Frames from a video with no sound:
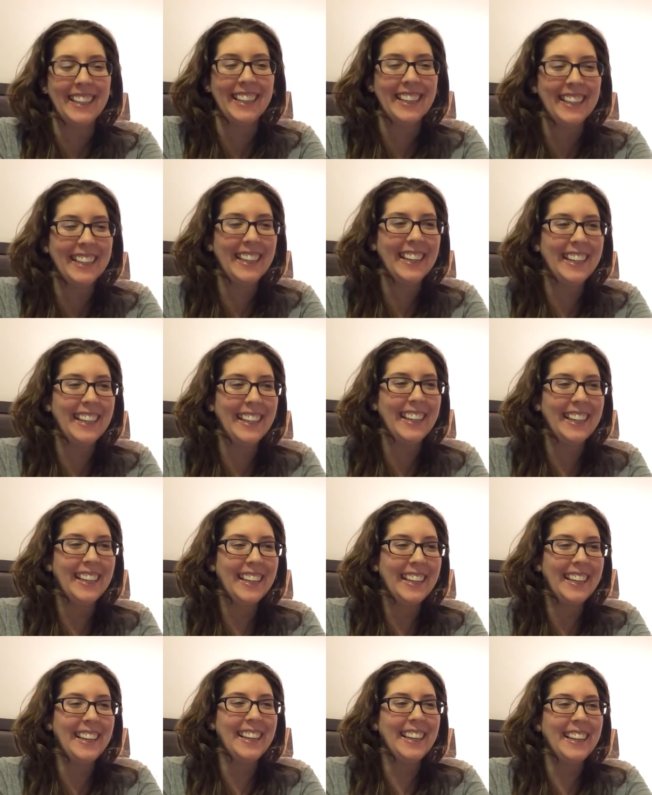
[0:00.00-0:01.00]

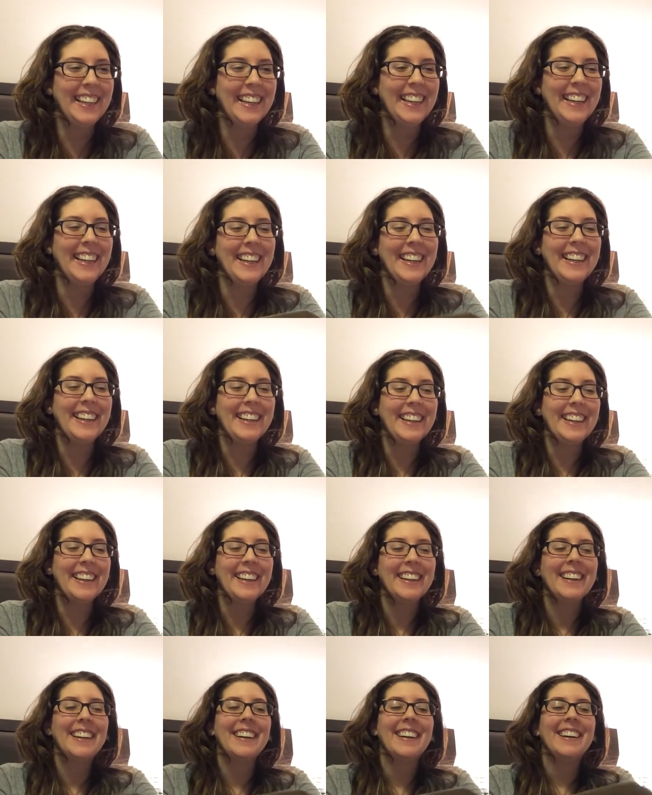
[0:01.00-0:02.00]

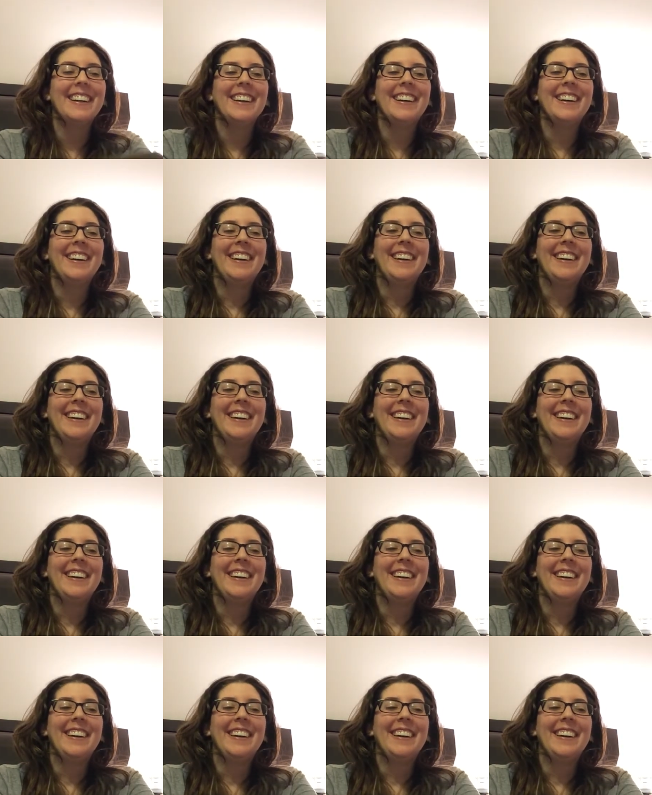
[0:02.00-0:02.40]
(silence)